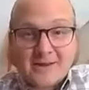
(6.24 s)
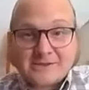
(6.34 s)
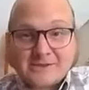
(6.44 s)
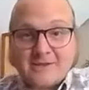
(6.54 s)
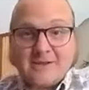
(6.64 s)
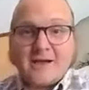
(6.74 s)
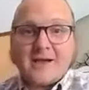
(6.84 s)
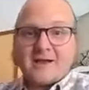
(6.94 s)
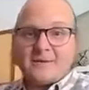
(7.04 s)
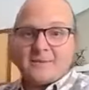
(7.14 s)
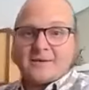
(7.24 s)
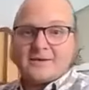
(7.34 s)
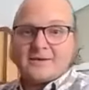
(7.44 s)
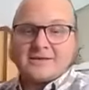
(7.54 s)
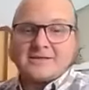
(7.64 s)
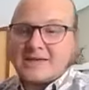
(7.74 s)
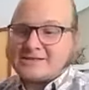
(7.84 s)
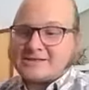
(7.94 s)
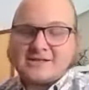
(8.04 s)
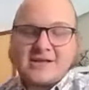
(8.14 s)
Hampson. I am a
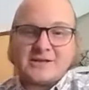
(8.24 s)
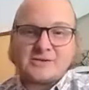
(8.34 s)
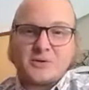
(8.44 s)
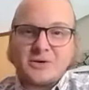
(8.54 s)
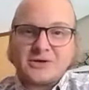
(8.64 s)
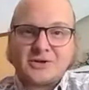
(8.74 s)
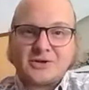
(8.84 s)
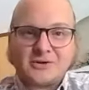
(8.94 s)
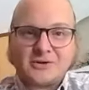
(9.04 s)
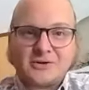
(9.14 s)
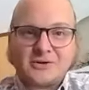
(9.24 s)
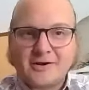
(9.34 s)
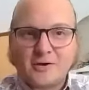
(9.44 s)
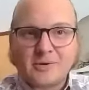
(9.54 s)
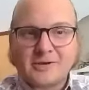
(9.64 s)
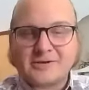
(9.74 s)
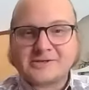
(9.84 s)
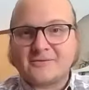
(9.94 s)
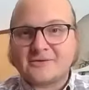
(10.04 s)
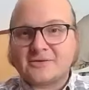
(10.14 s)
guest natural horn instructor at Oberlin
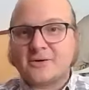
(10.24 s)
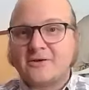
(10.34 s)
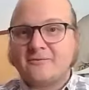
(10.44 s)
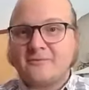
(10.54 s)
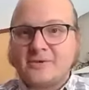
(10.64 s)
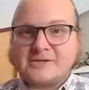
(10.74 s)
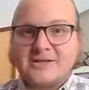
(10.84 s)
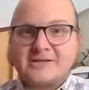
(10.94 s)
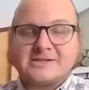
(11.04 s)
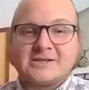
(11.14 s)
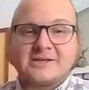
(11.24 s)
Conservatory of Music,